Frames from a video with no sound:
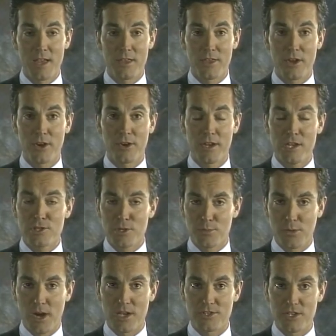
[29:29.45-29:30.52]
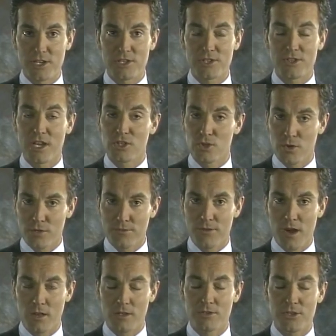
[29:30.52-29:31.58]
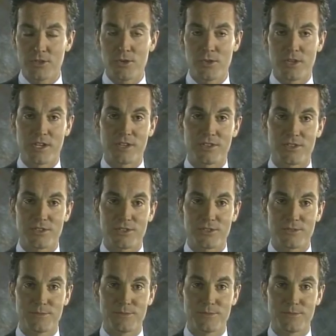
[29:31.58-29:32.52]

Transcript: There is a process that you can follow to do this.